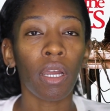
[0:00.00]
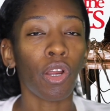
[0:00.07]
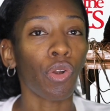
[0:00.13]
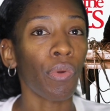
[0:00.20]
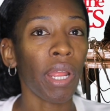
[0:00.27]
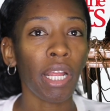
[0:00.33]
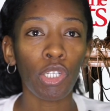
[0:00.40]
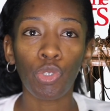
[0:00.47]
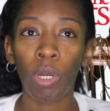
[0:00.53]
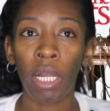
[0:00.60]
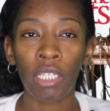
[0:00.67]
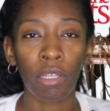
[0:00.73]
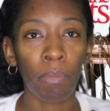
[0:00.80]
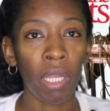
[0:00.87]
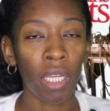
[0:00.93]
Greg
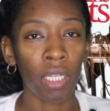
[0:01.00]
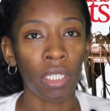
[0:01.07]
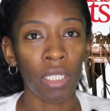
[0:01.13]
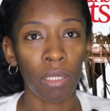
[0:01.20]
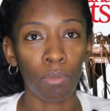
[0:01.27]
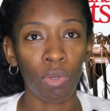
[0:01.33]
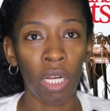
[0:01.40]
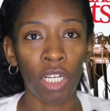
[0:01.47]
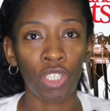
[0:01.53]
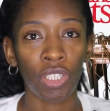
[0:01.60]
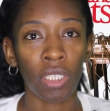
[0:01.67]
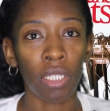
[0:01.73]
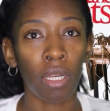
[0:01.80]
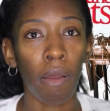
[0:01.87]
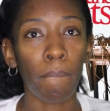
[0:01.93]
tries to make a good
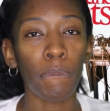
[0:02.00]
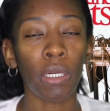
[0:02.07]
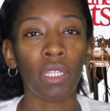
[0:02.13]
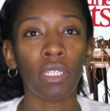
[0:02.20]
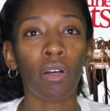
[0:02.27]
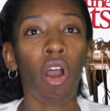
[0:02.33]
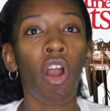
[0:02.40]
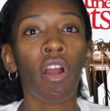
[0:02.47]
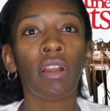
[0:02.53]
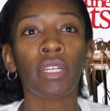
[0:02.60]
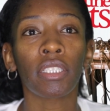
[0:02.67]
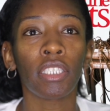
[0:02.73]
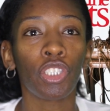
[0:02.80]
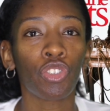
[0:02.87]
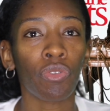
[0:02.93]
impression, but the
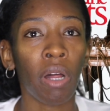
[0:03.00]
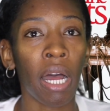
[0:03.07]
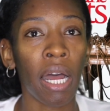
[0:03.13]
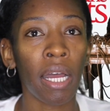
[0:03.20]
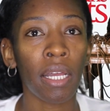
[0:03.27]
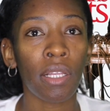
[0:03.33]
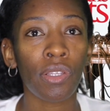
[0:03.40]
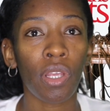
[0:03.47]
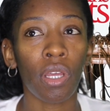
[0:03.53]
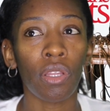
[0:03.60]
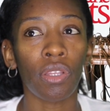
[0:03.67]
harder he tries,